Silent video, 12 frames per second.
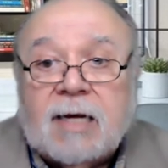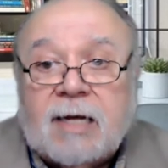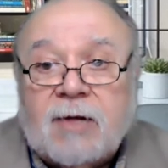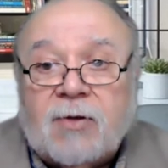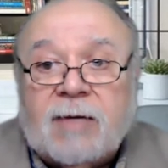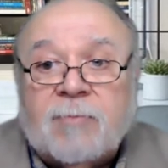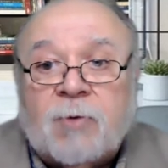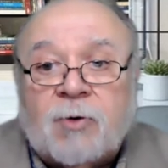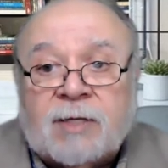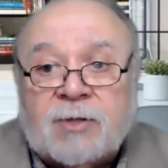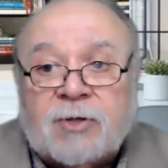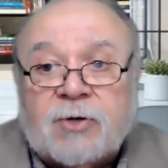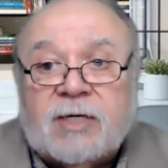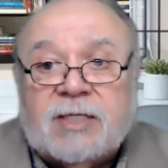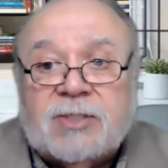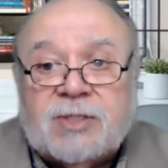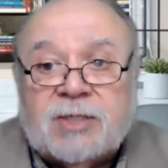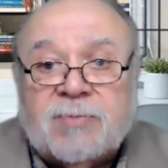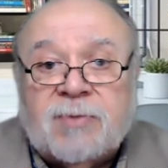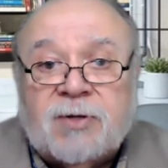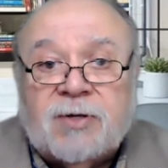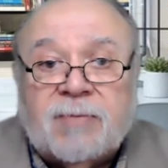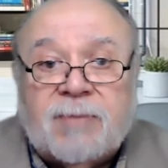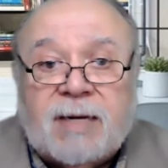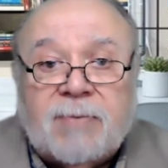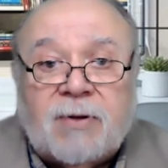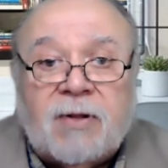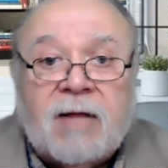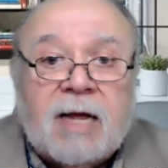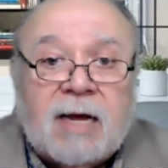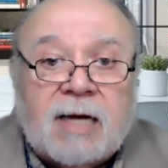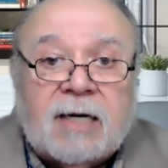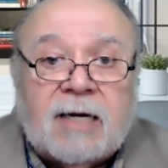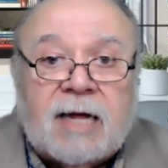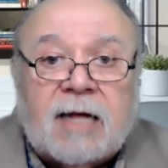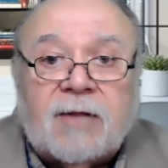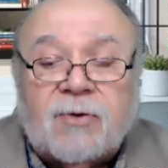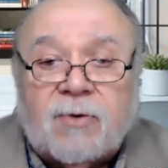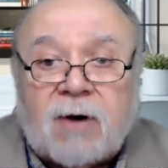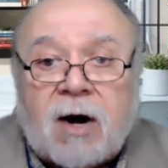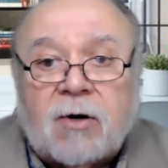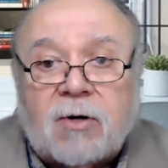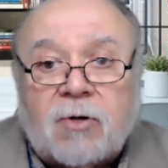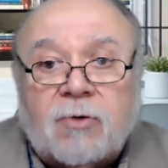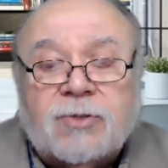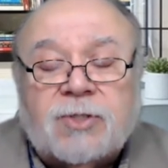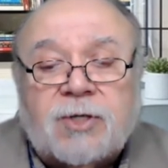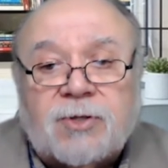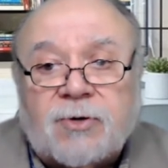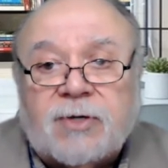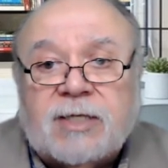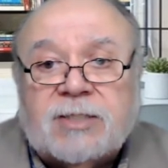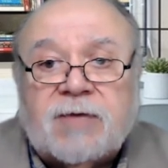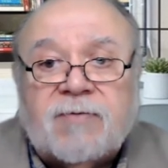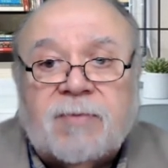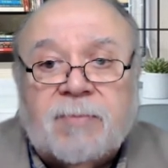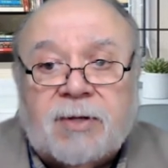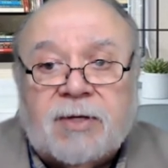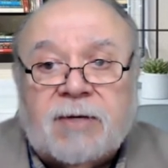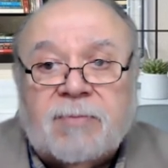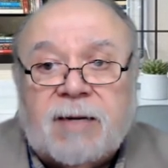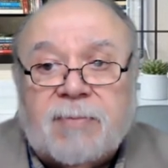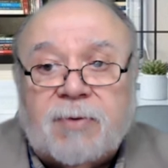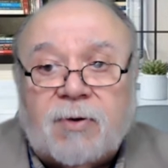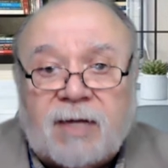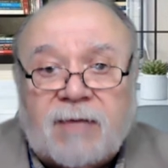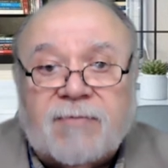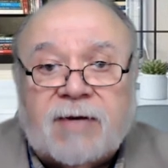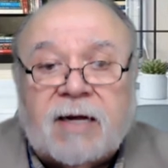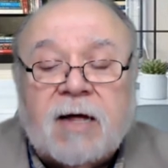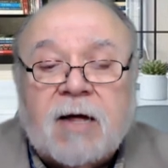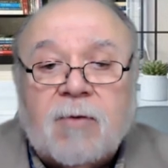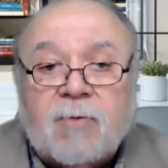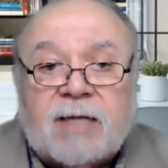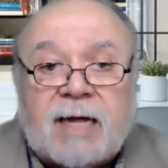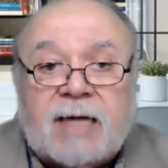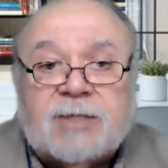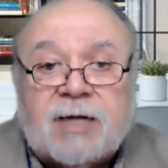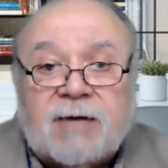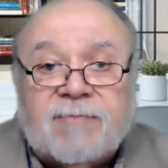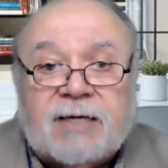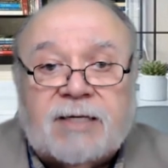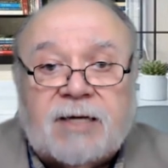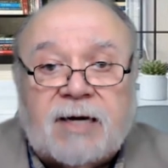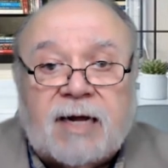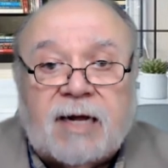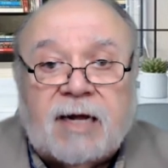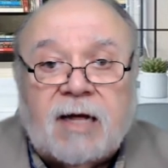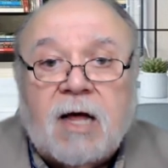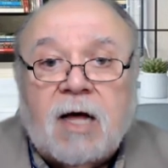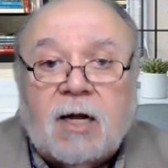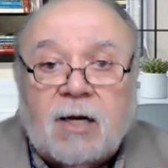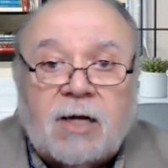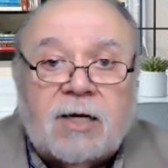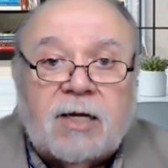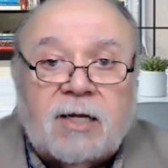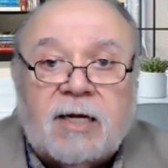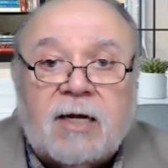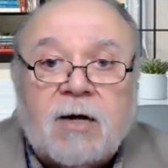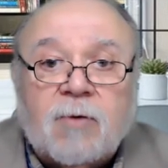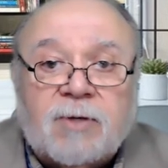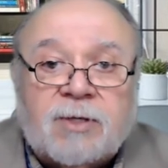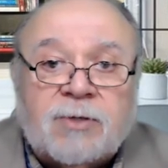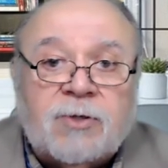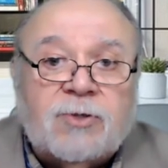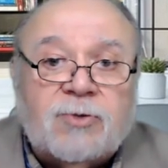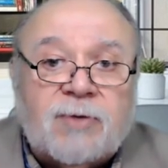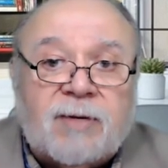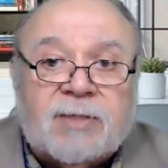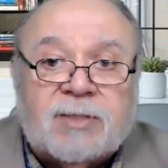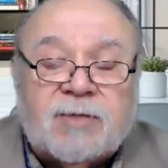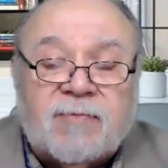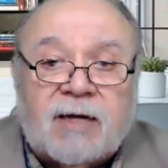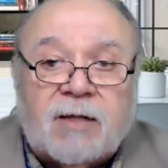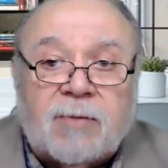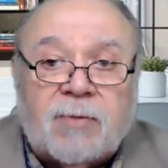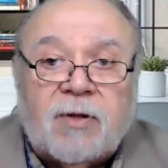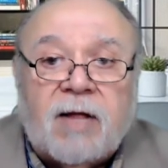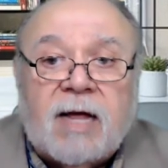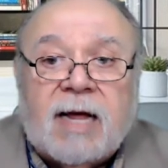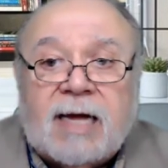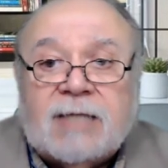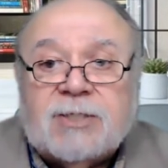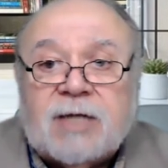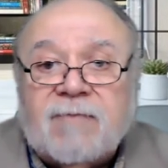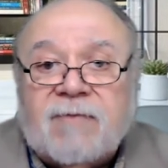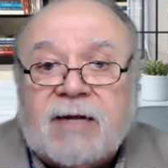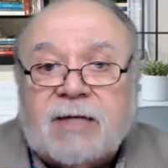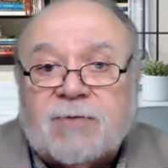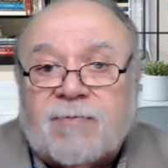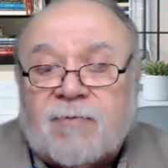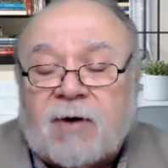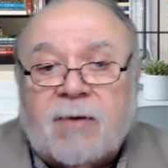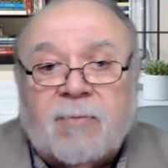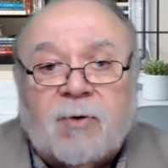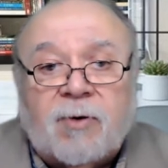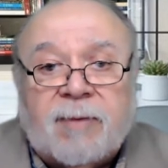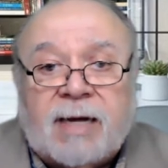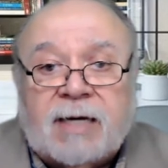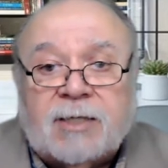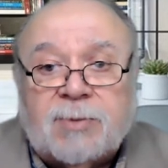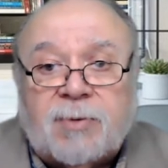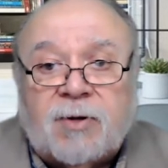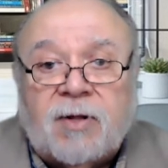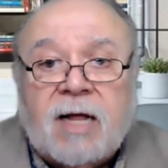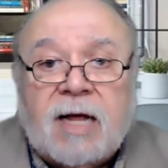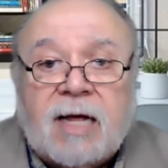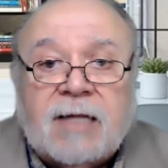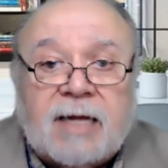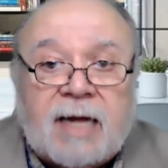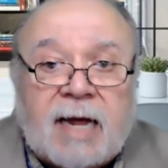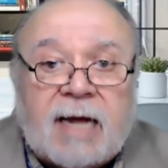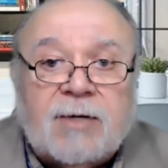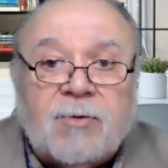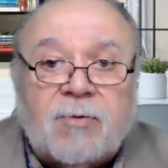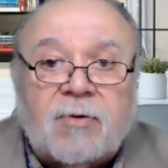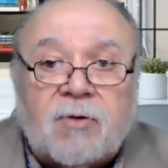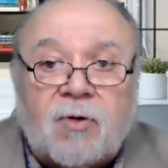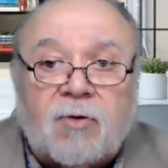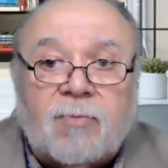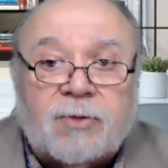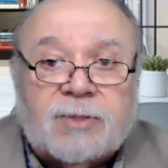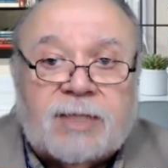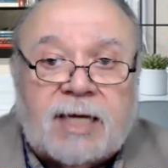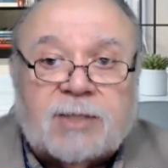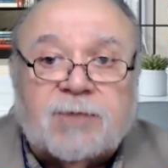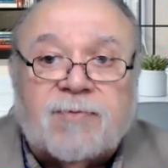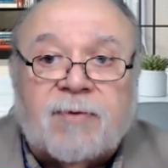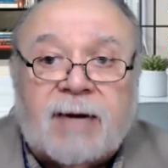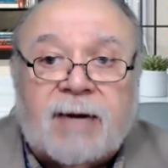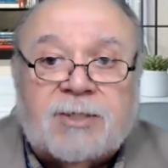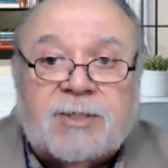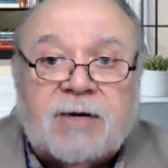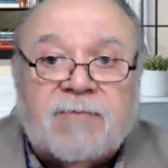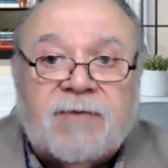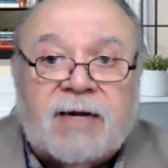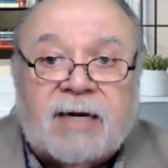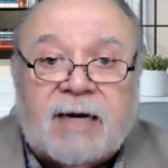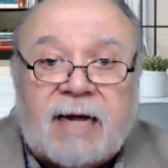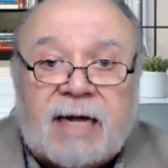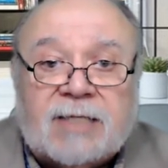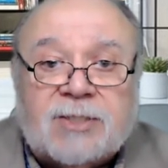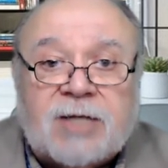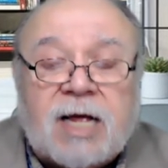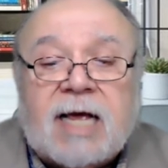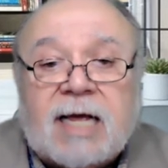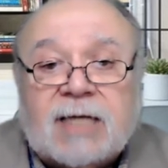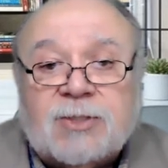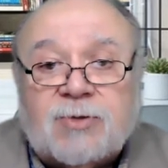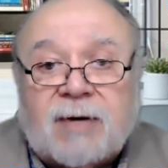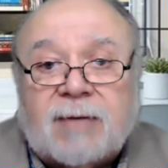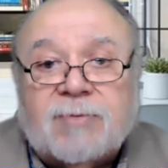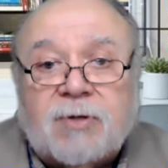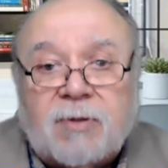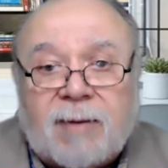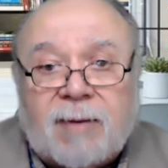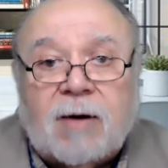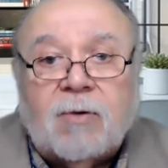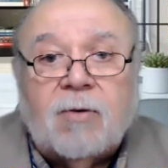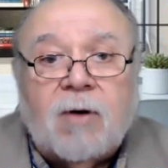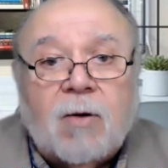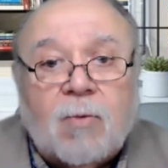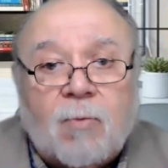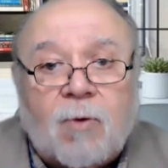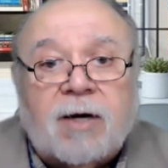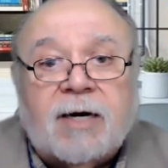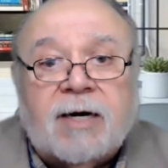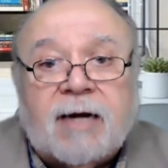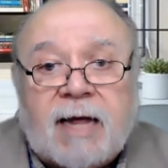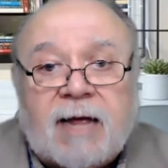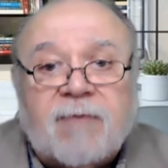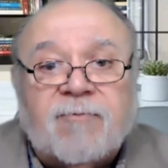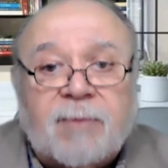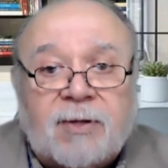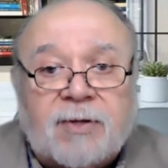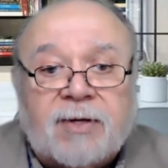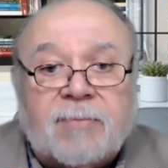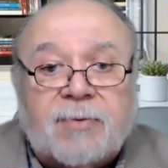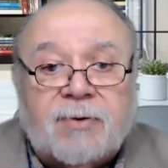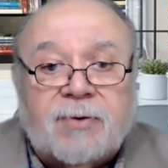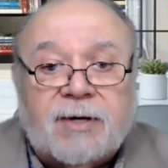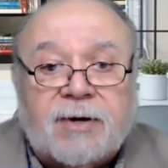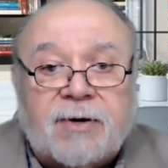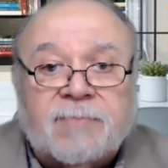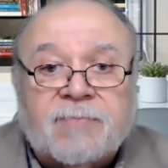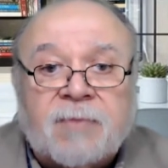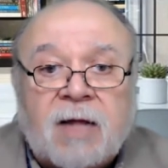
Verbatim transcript: killing more than 36 million people. And again, there are close to 37 million people living with HIV today. Luckily, with new treatments available, HIV is far more manageable, and the annual global deaths from HIV and AIDS has dropped to about one and a half million per year.